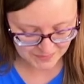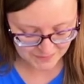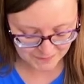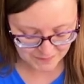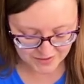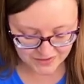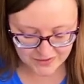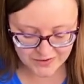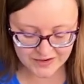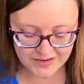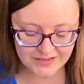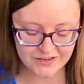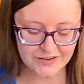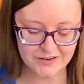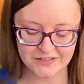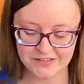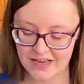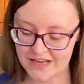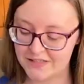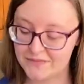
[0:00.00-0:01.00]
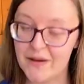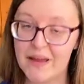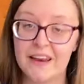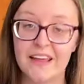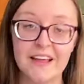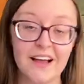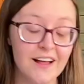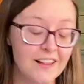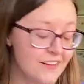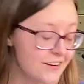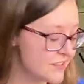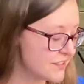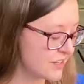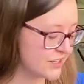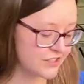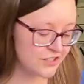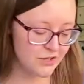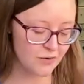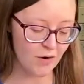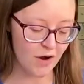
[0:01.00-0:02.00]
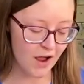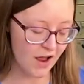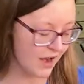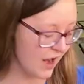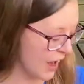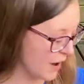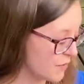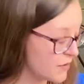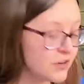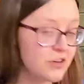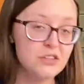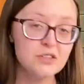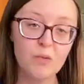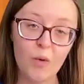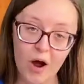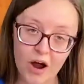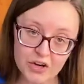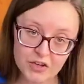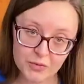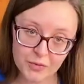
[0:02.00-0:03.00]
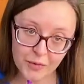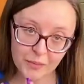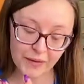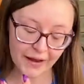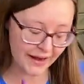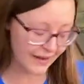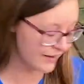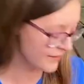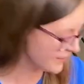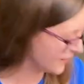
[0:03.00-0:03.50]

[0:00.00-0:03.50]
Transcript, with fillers: but you can use as many colors as you want. I would use washable paint.